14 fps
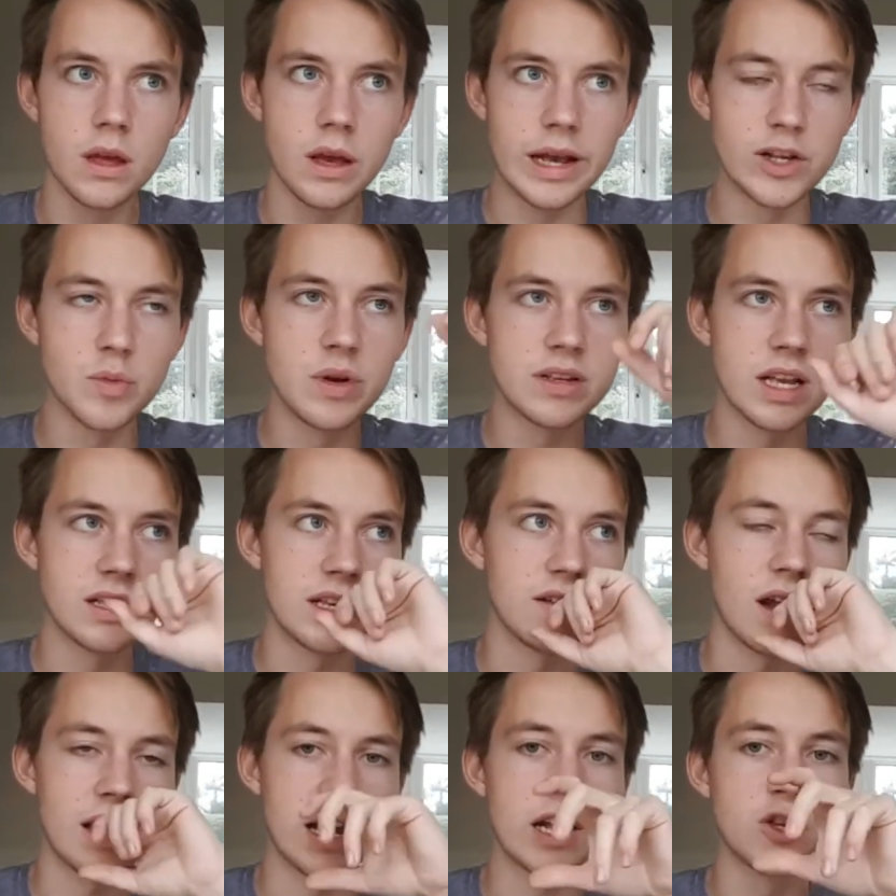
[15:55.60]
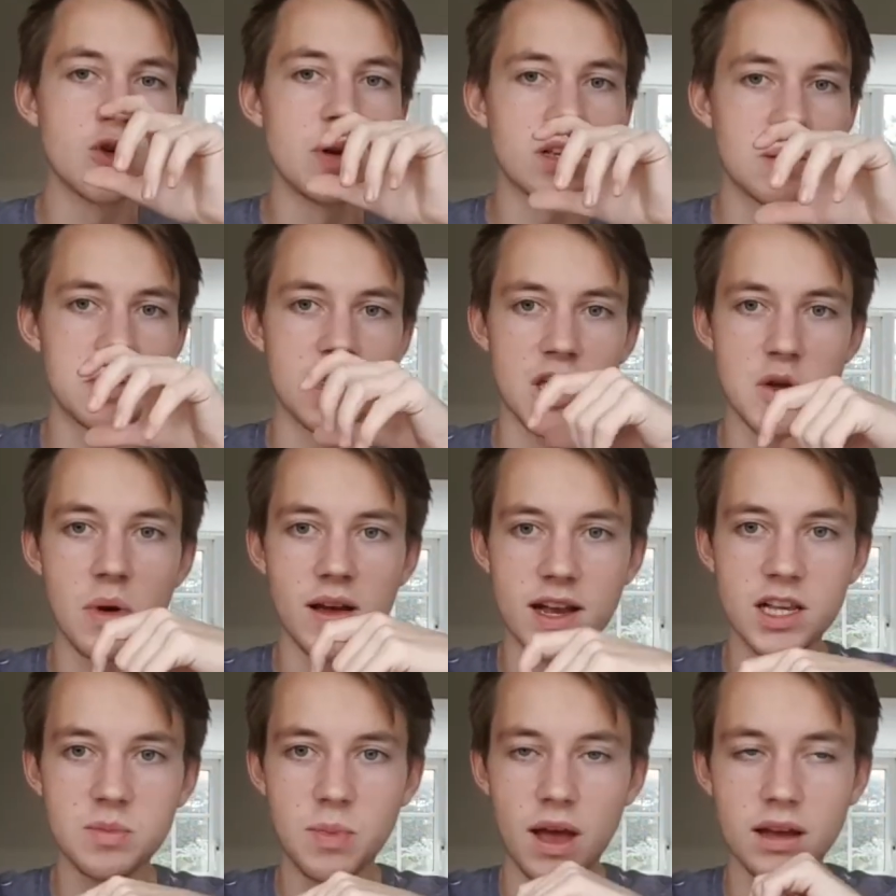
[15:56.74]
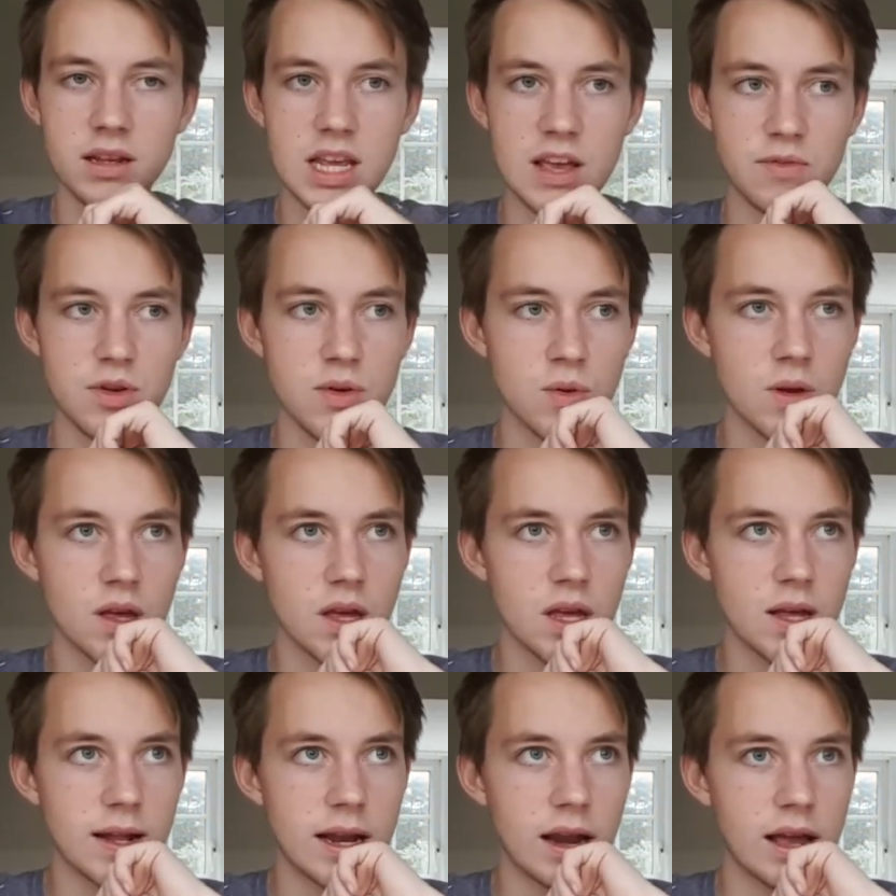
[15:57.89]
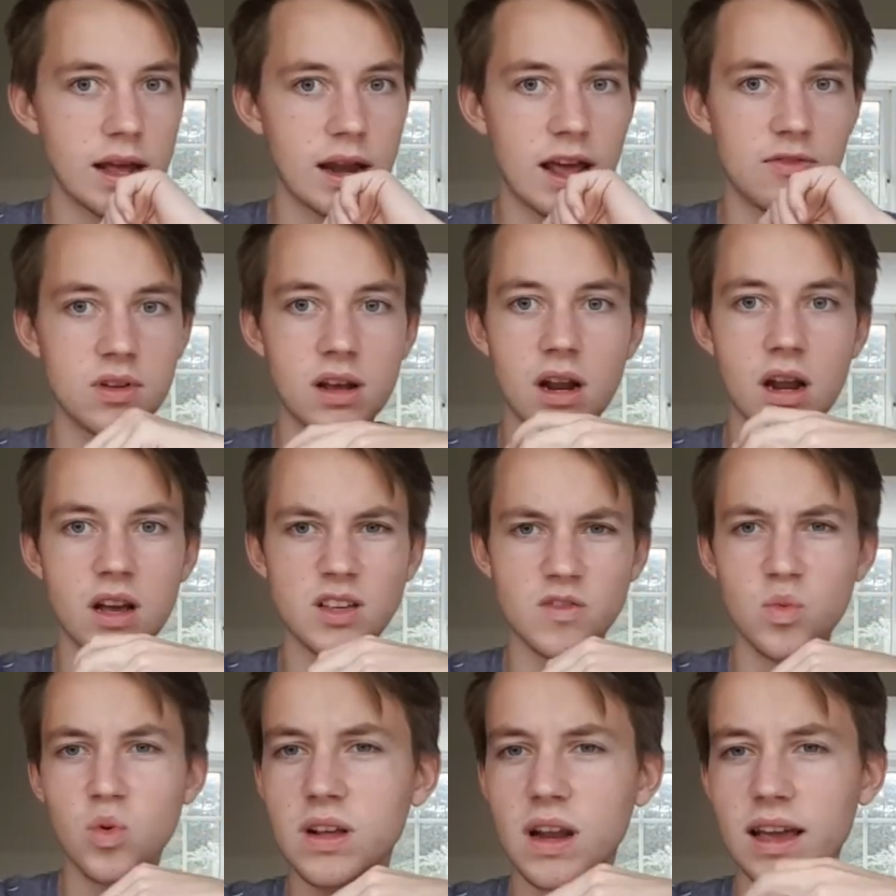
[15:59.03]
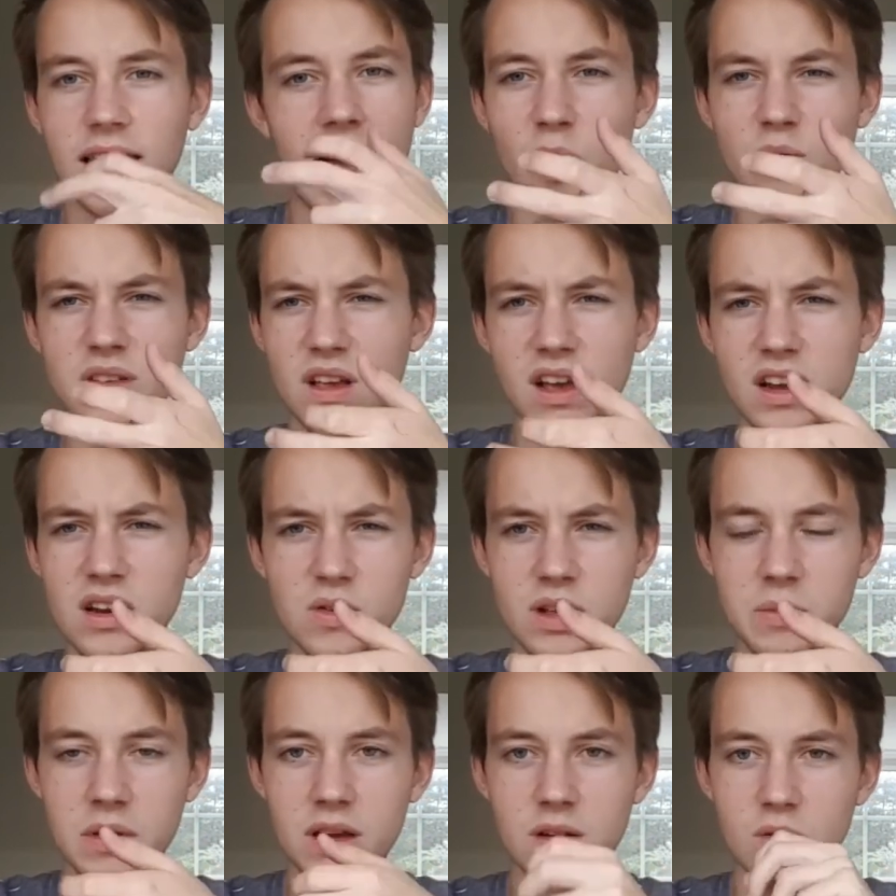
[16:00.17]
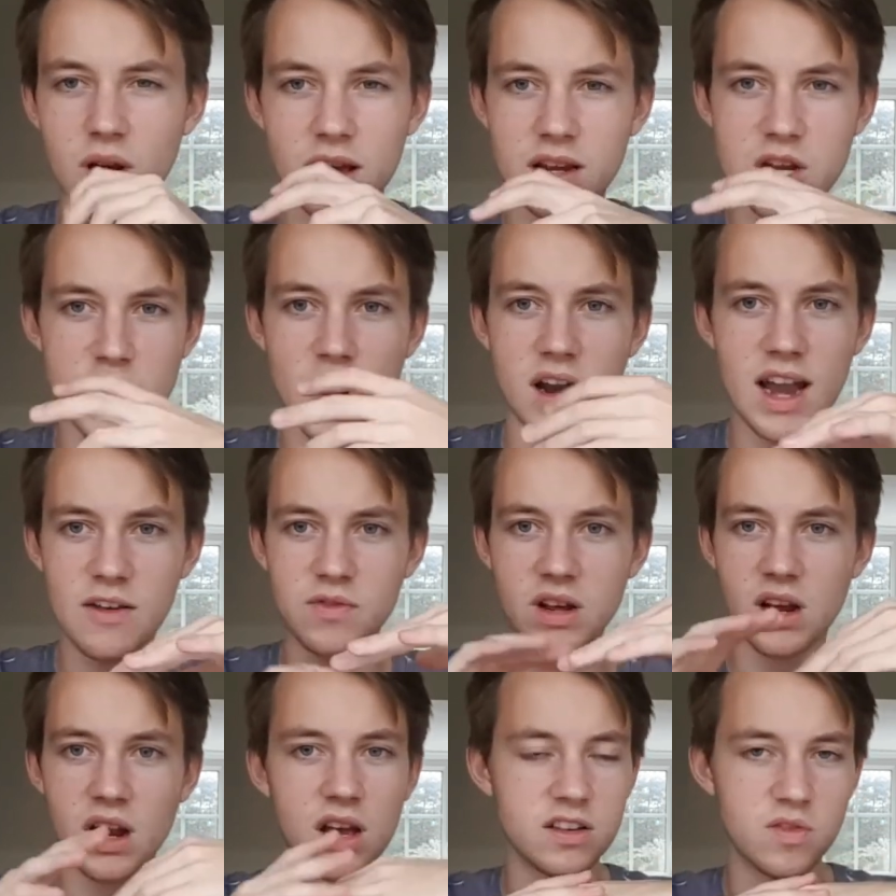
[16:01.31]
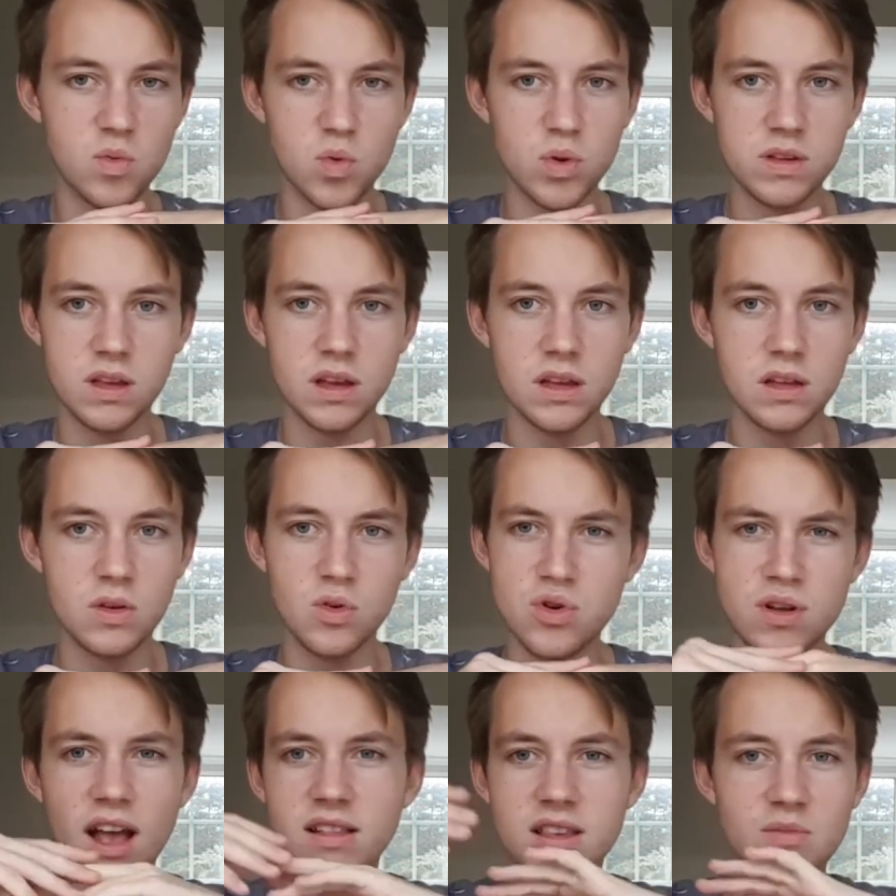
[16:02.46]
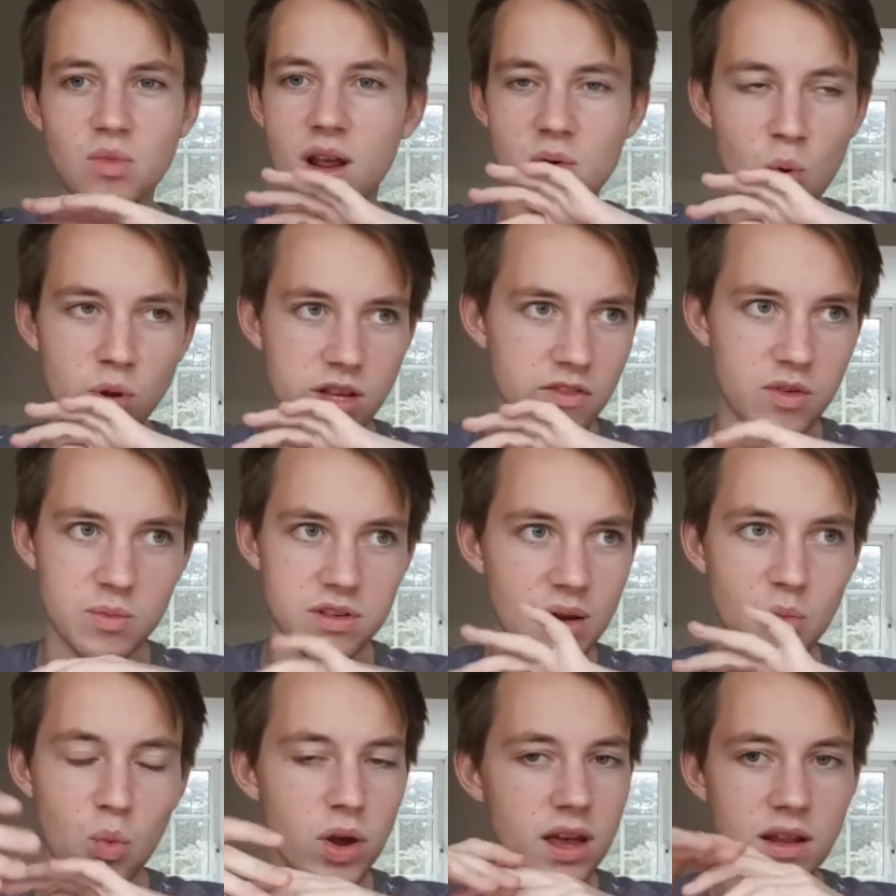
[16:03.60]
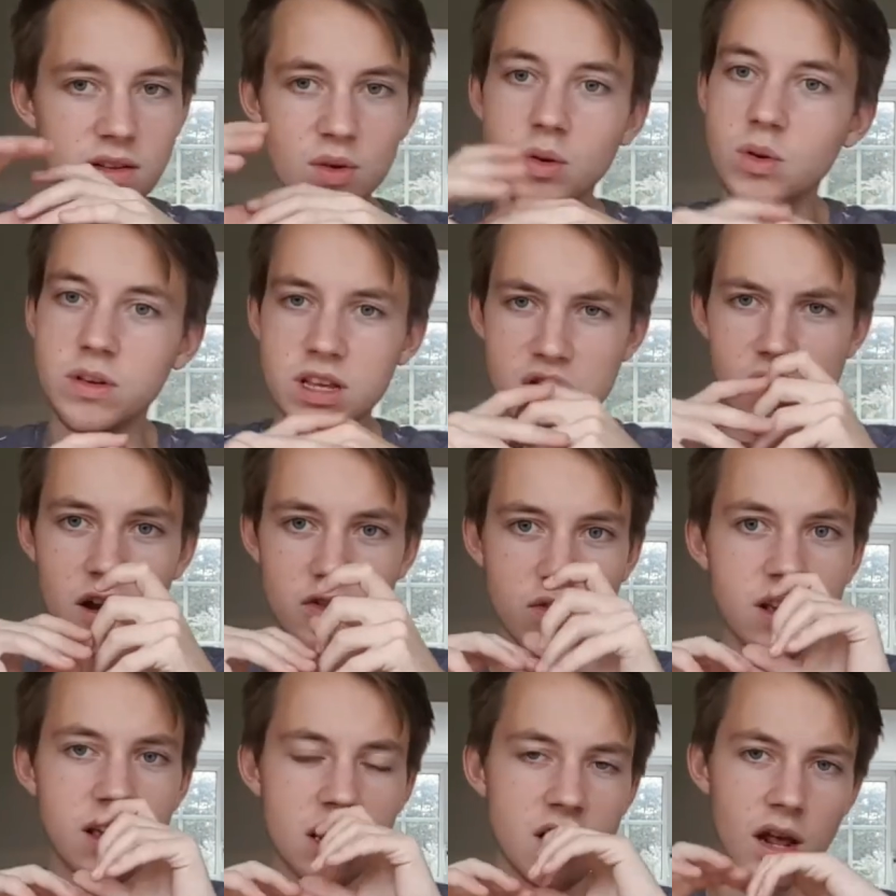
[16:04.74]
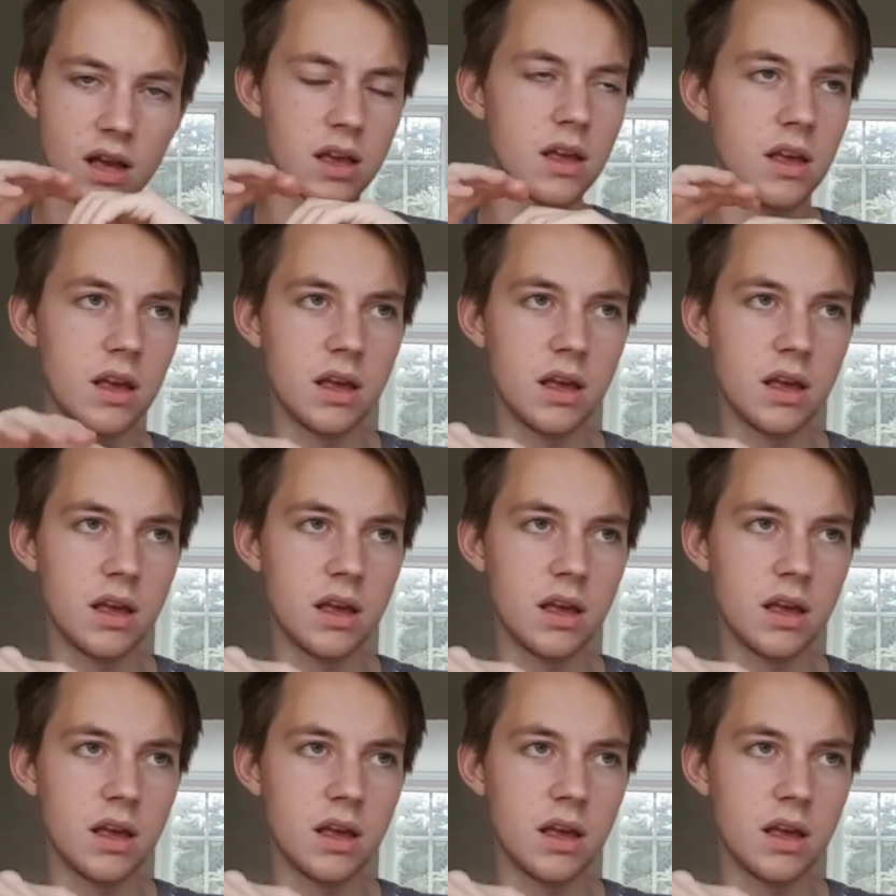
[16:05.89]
It's almost as if, like, it's almost something that you might expect if you like left a glass of like outside or something, or like you kind of left a glass of water, or you had some like water from some weird source and you kind of drink it and you're like,